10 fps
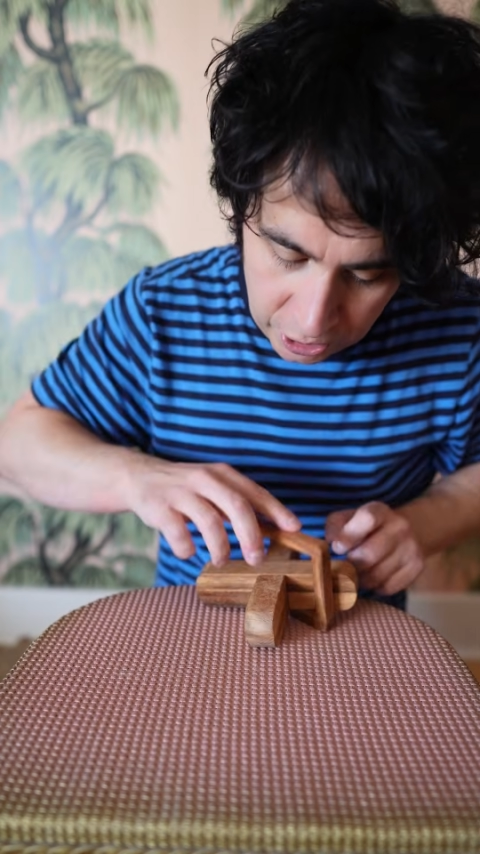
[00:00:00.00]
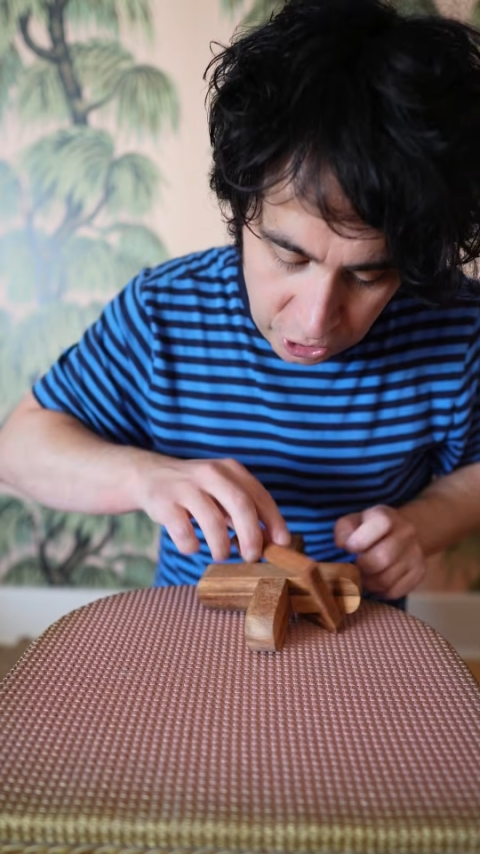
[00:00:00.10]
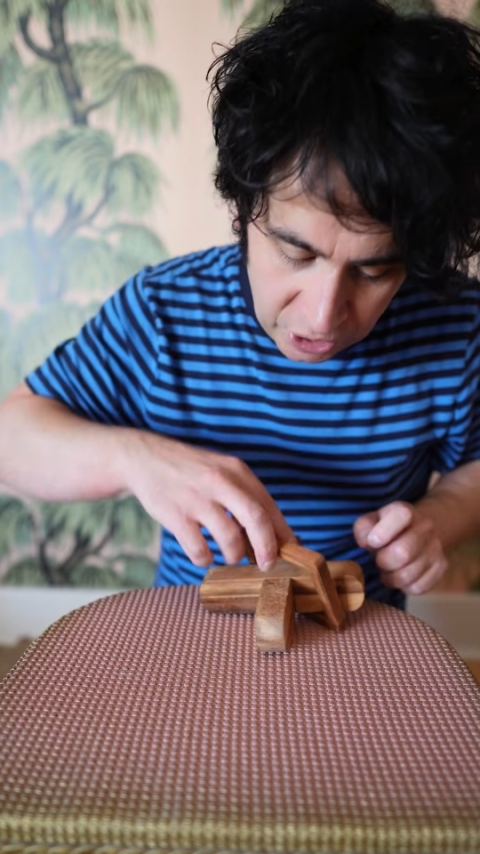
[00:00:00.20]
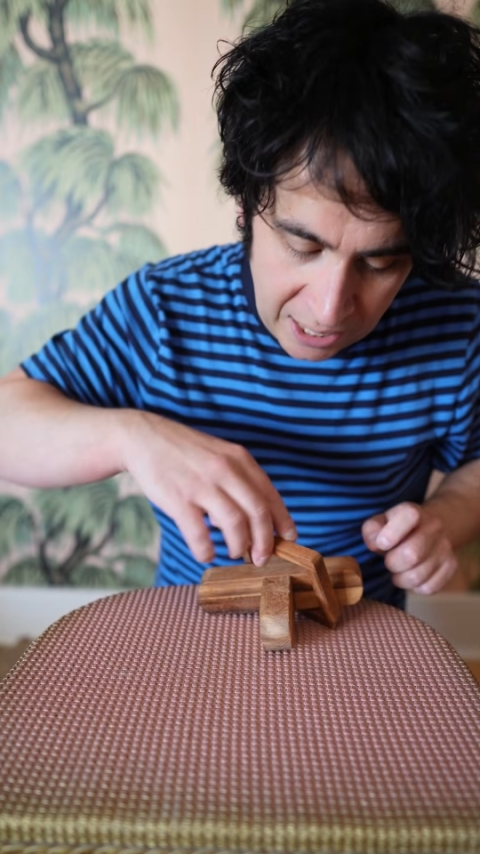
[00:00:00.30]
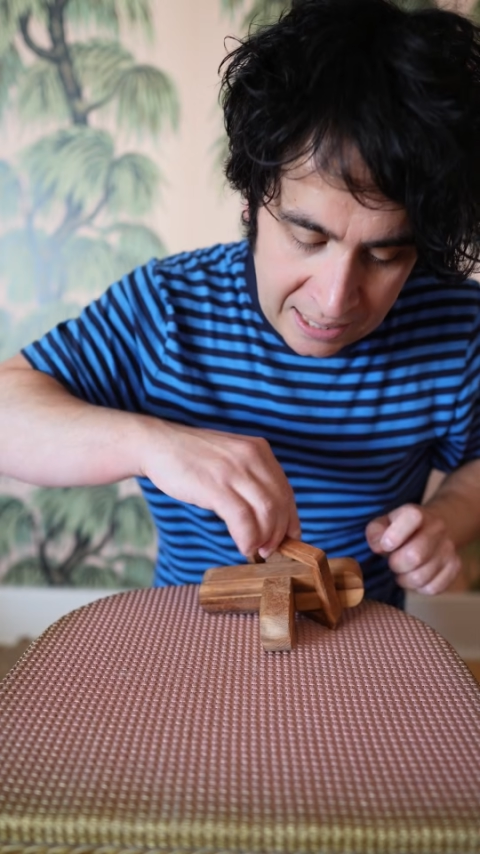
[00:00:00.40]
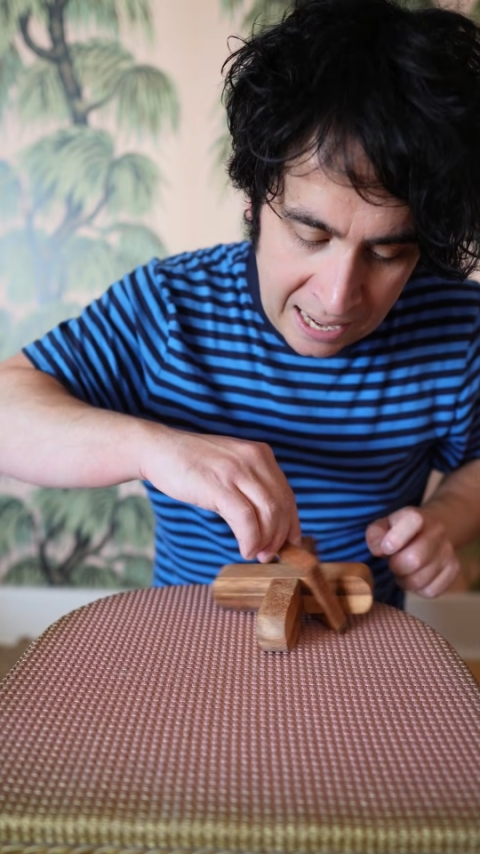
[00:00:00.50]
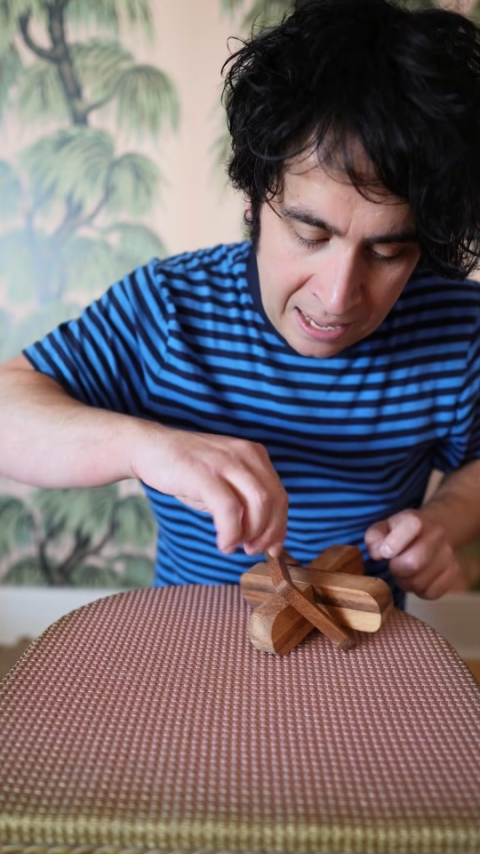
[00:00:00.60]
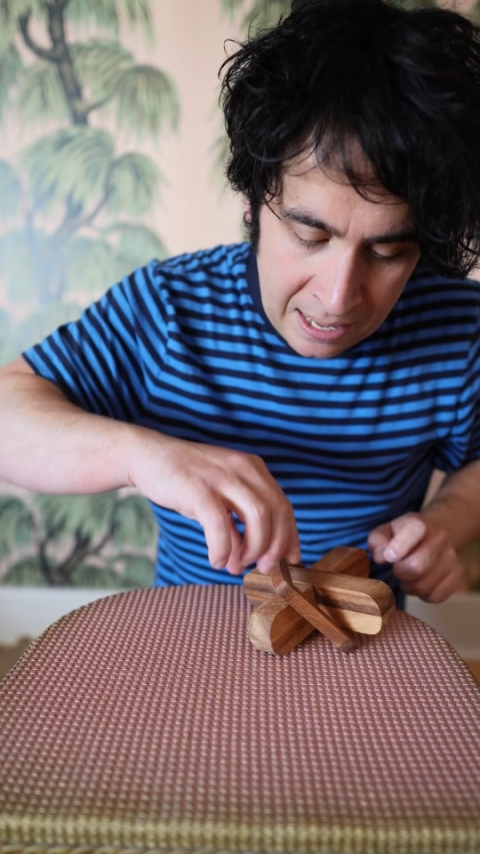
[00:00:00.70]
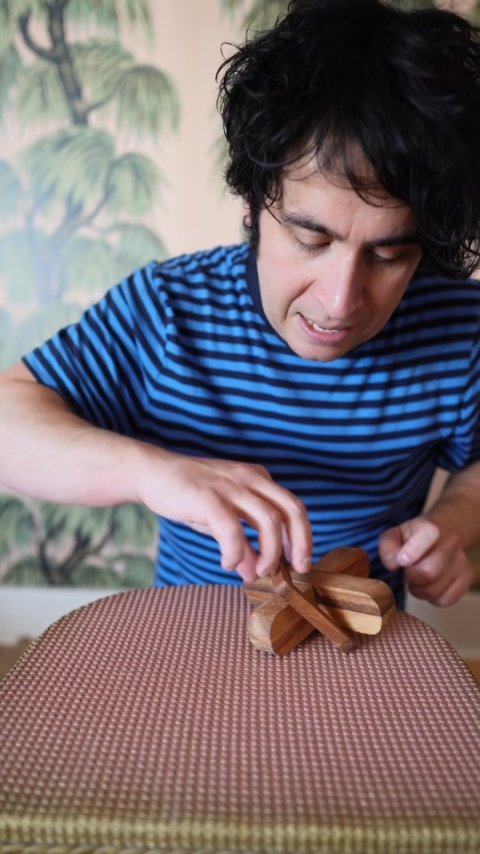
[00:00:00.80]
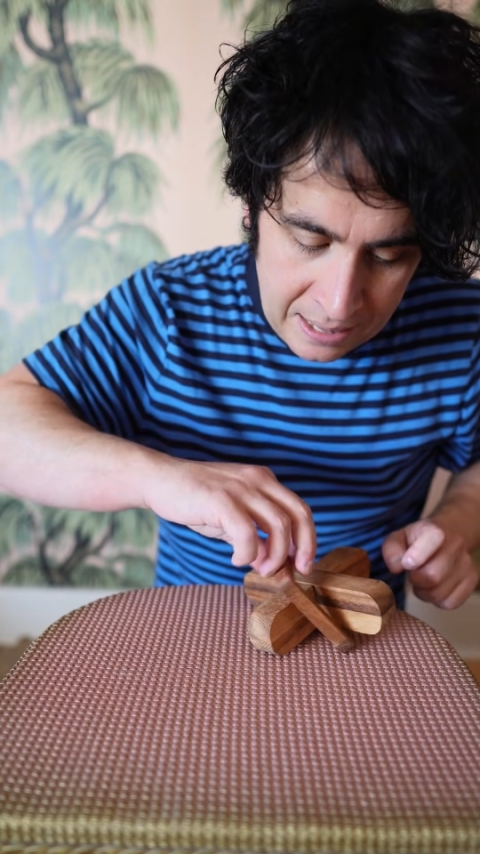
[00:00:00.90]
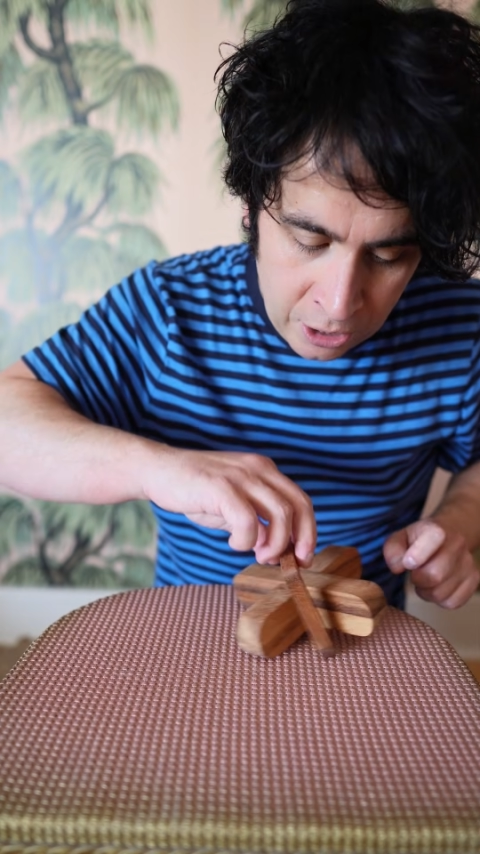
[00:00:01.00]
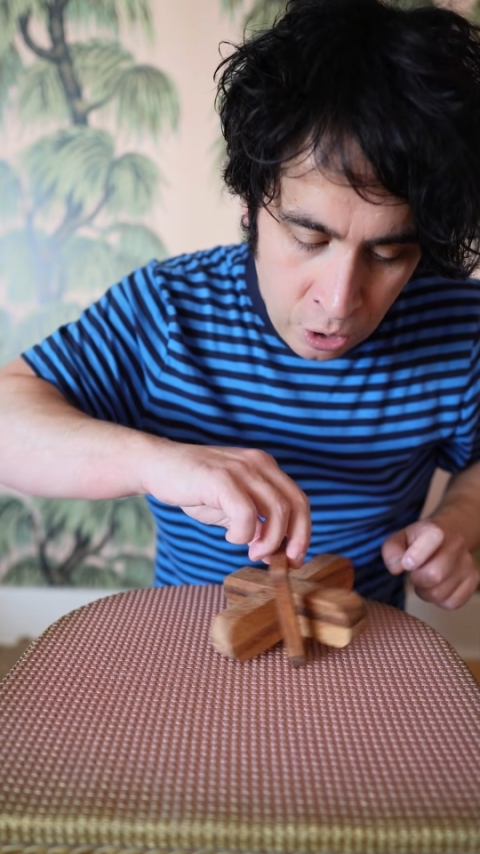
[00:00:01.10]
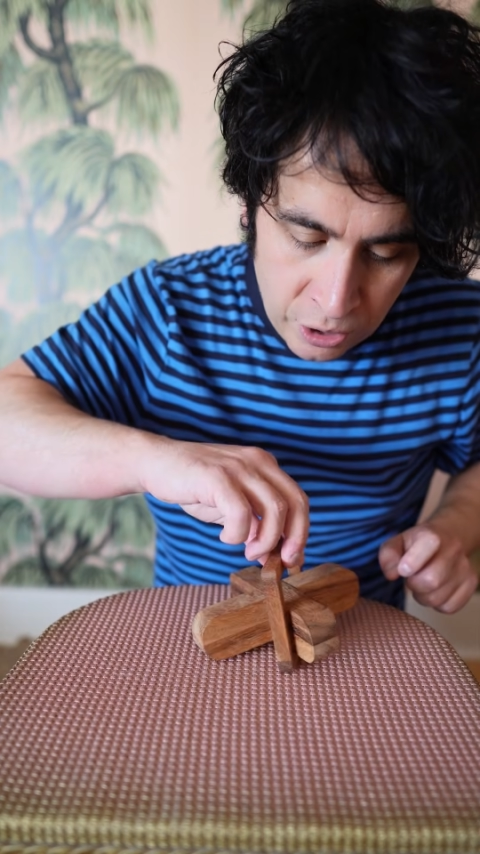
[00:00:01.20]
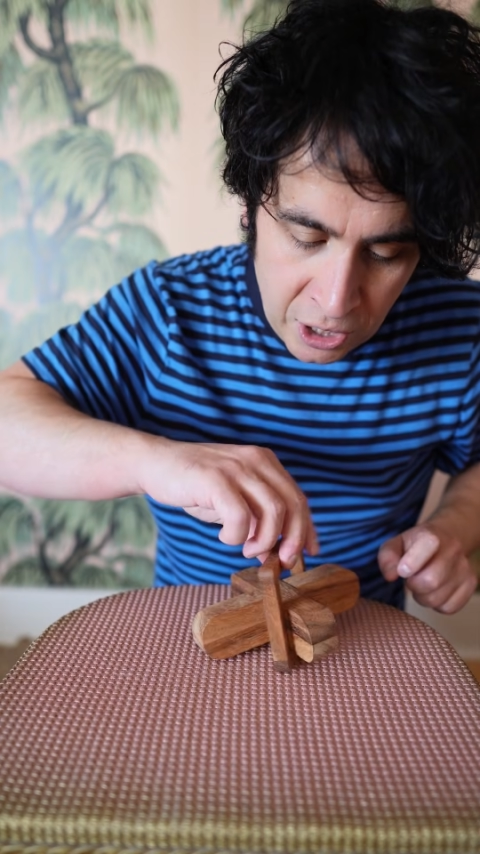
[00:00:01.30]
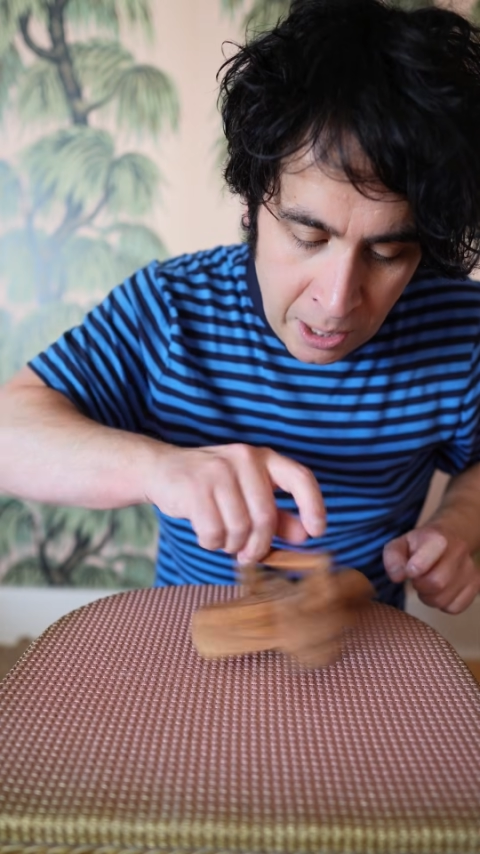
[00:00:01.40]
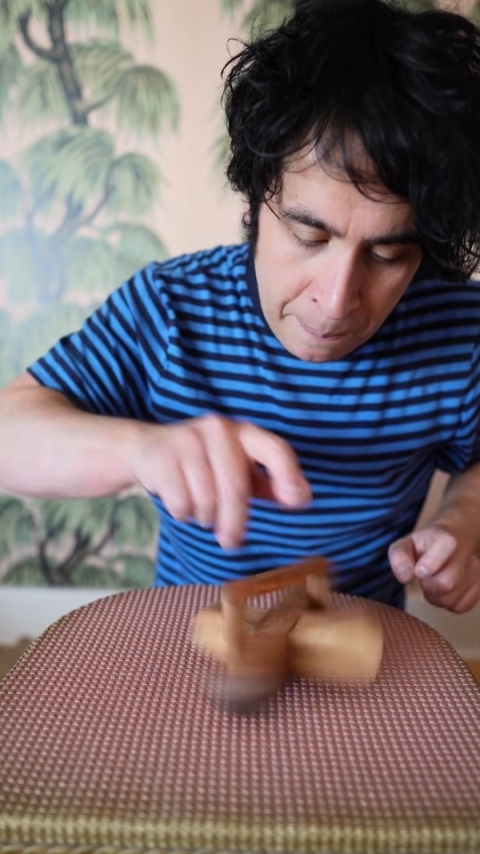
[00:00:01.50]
just like that, that causes